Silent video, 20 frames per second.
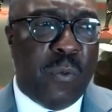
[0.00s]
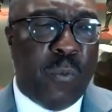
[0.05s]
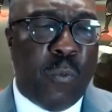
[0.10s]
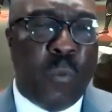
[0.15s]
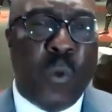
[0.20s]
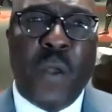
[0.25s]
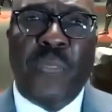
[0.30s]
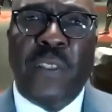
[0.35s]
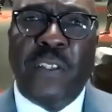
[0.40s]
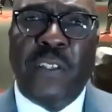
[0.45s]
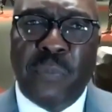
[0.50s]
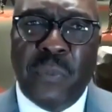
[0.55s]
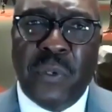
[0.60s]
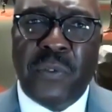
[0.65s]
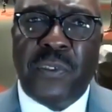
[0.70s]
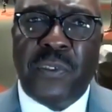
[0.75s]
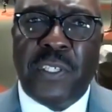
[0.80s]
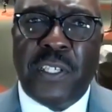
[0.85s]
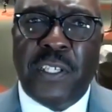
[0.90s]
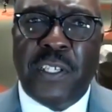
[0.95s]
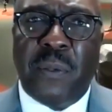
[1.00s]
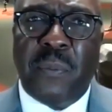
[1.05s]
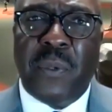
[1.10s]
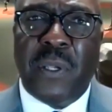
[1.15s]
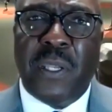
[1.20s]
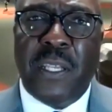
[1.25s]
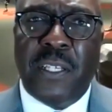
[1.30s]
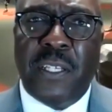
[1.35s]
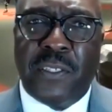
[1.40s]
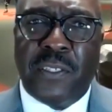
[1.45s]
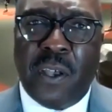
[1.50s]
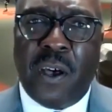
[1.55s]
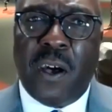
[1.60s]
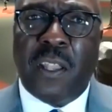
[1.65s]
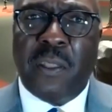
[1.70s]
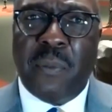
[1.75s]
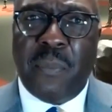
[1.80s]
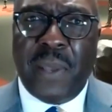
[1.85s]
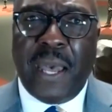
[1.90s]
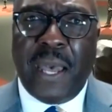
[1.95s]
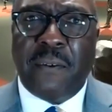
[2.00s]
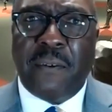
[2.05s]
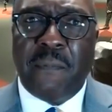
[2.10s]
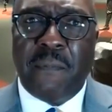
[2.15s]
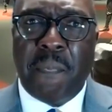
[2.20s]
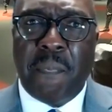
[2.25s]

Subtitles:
what this museum is all about.